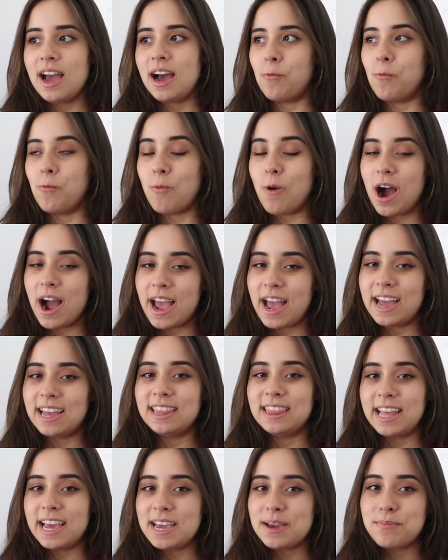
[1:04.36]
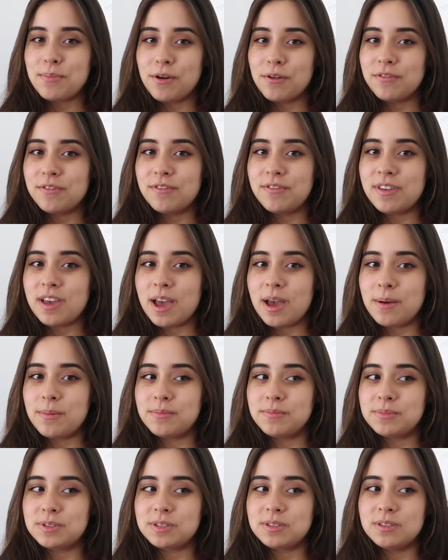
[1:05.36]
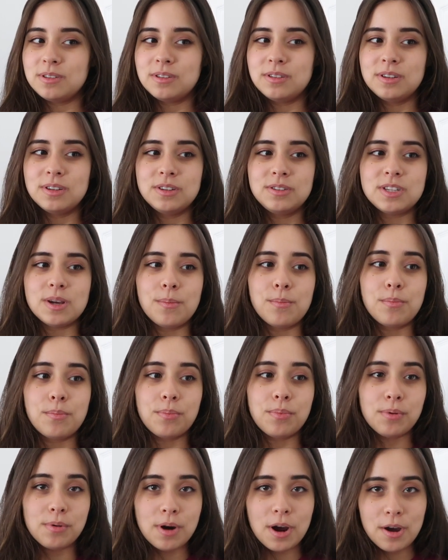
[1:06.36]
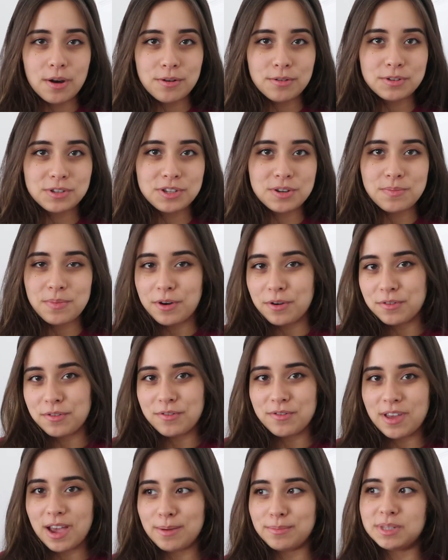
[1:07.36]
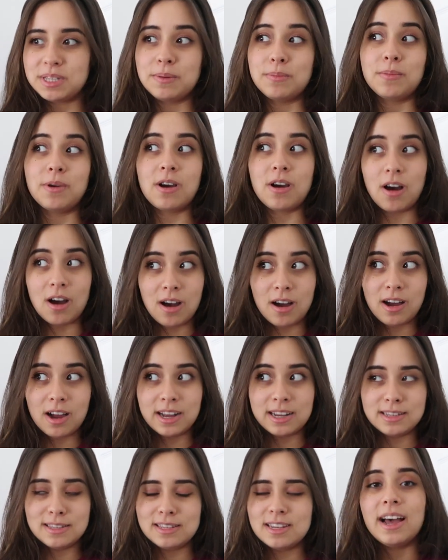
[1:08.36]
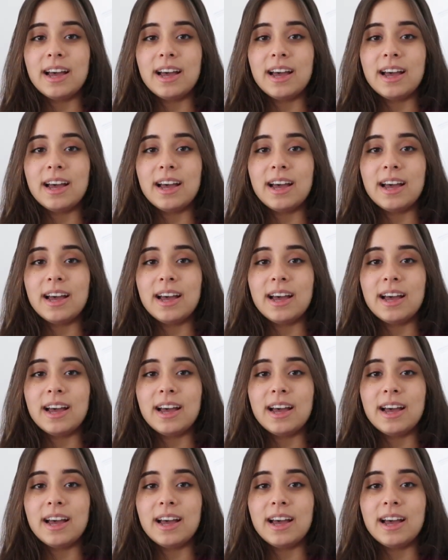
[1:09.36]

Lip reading: why I like both of them, some pros to both of them, some cons.